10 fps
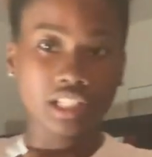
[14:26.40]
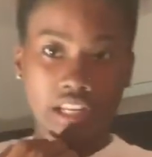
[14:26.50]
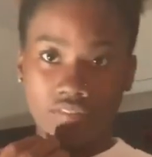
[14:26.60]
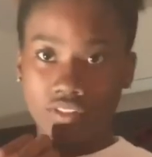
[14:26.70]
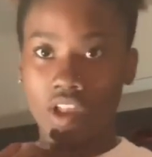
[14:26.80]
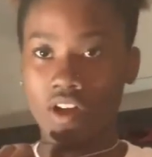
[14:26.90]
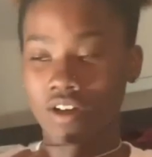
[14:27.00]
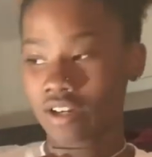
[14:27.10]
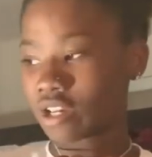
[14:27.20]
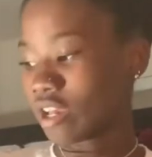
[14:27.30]
seen that
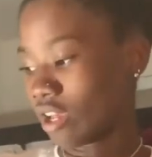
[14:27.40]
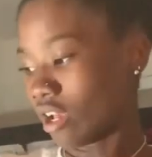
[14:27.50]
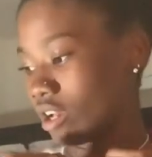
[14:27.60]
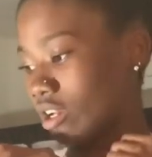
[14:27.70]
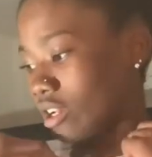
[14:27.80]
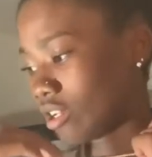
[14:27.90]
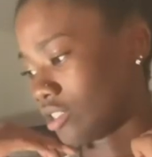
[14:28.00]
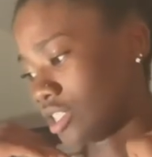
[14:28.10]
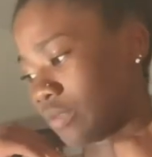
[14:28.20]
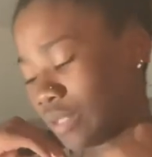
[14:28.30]
vlog, uh,
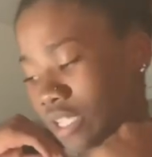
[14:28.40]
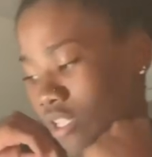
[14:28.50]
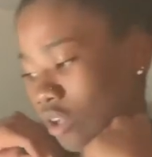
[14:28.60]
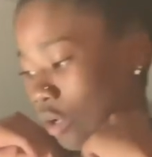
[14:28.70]
just making it